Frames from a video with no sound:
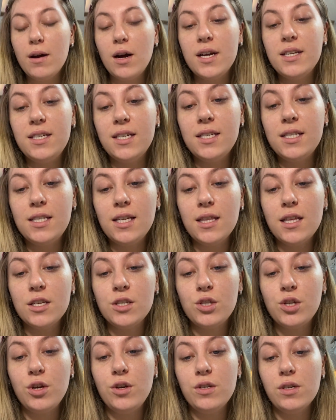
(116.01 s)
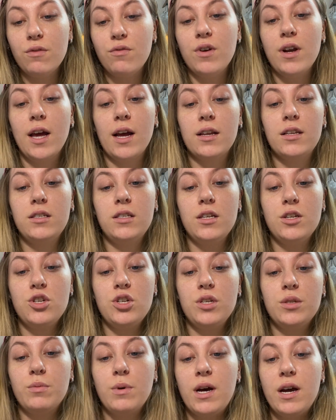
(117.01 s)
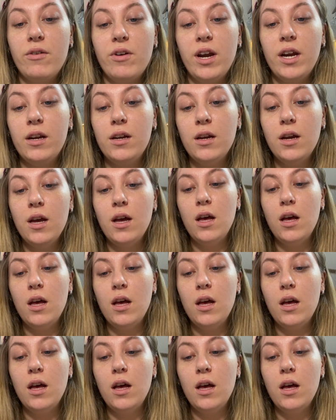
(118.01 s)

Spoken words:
I did see there's two different necklaces she's wearing,